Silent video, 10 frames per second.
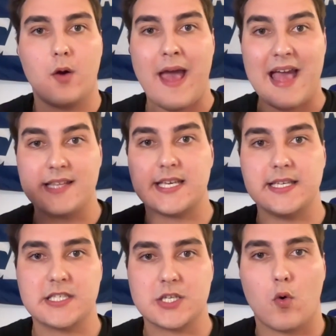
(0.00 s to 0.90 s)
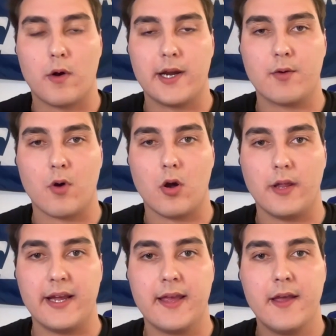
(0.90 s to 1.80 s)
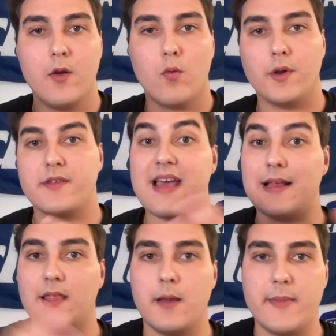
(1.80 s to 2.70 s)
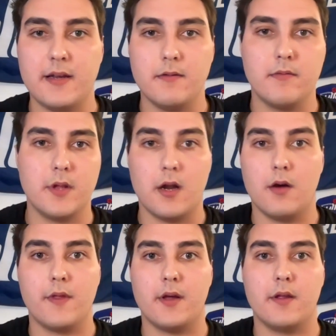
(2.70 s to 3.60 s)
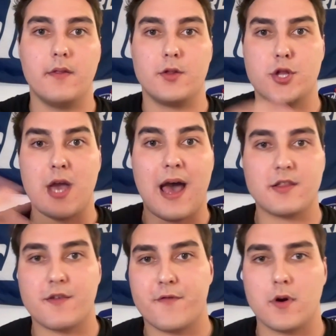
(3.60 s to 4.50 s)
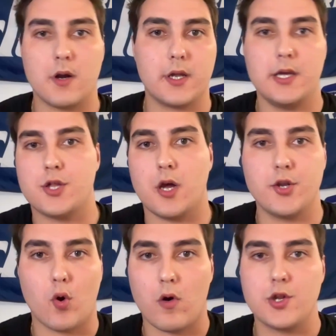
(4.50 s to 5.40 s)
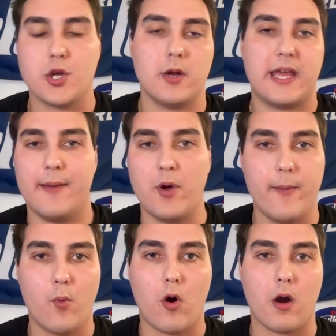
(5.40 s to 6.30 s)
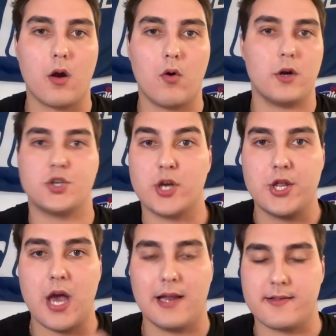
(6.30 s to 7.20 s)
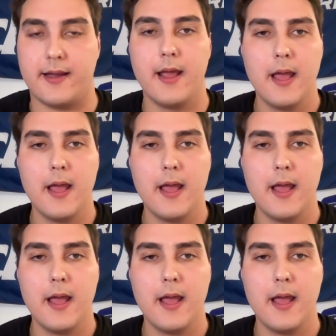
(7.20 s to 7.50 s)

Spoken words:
has his scoring rolling, well, does that limit the shots for a Keyshawn George or a Cam Whitmore or a Trey Johnson.